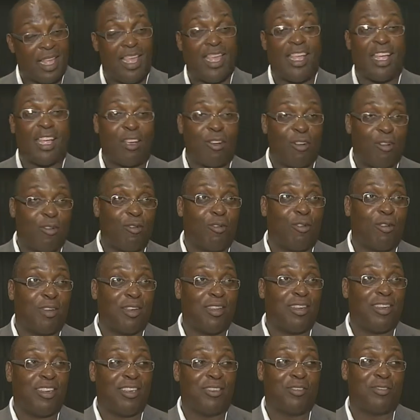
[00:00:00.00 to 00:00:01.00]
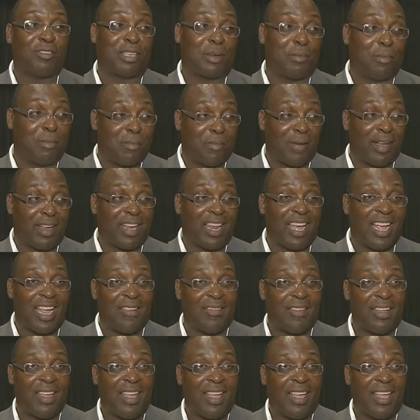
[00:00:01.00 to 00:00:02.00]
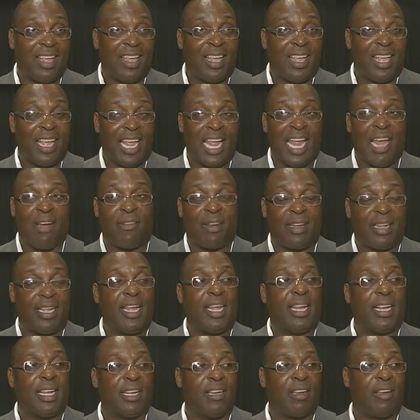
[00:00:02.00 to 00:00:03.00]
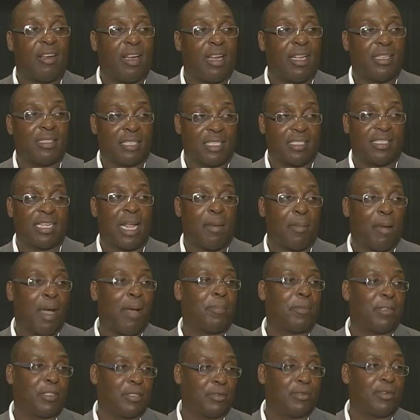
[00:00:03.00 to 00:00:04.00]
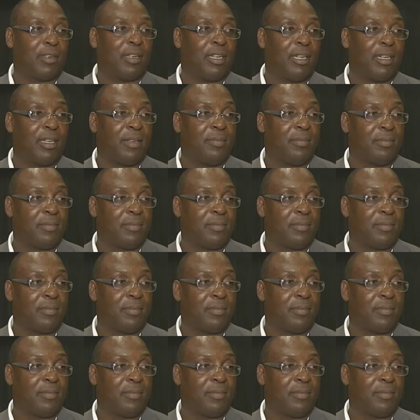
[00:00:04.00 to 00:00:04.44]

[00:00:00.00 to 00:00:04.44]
and go on and do something in my life, every kid in here has the same opportunity.